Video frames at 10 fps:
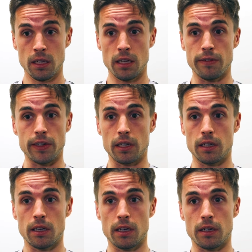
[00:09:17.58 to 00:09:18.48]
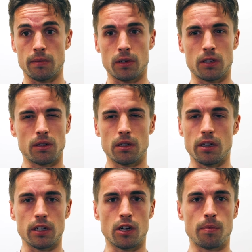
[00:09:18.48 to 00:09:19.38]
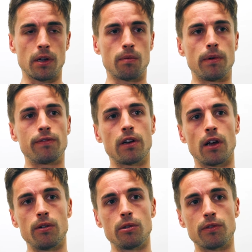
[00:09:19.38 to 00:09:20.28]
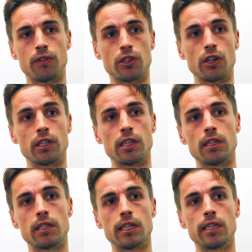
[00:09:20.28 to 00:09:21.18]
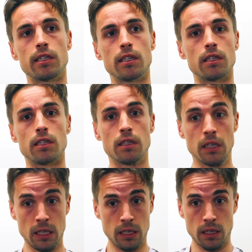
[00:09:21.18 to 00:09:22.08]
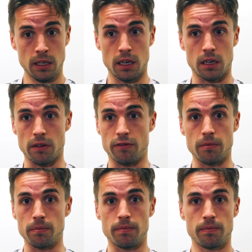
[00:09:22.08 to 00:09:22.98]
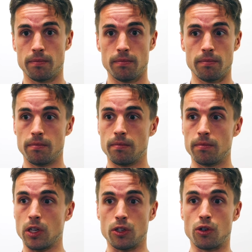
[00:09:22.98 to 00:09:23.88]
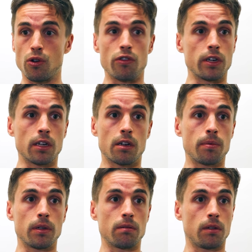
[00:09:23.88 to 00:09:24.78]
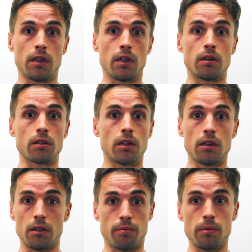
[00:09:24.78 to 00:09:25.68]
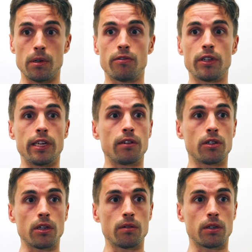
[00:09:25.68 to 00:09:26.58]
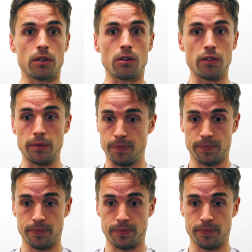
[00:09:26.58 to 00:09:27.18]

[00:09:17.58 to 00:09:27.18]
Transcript: I think I signed a couple of month loans before signing the end of the season, and i had gone from not scoring in a couple of, like a long time, like probably every year or so to scoring